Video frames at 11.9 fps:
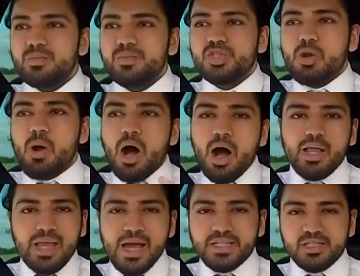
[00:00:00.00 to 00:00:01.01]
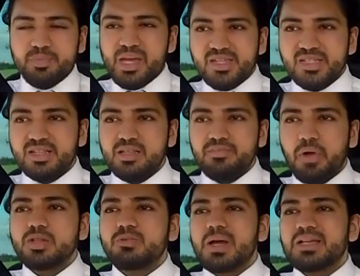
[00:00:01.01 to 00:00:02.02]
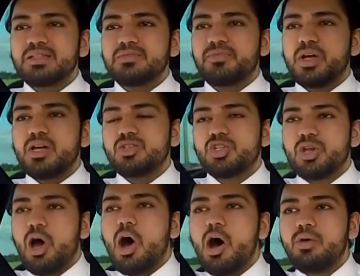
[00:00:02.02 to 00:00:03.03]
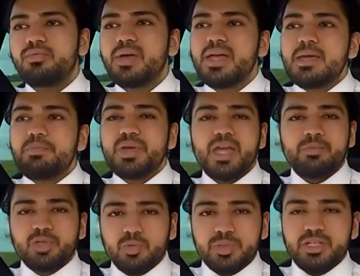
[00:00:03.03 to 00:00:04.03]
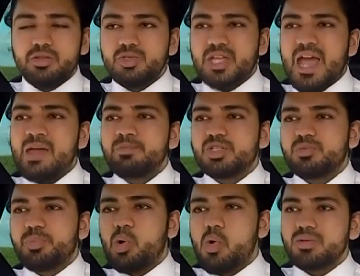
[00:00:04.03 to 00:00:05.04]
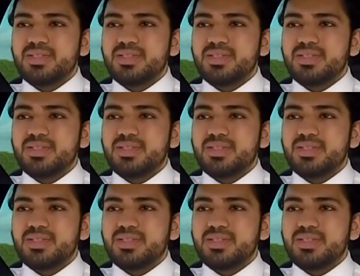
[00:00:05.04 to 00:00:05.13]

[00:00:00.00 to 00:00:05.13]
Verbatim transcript: So R-Line is basically Volkswagen's version of B M W's M Sport,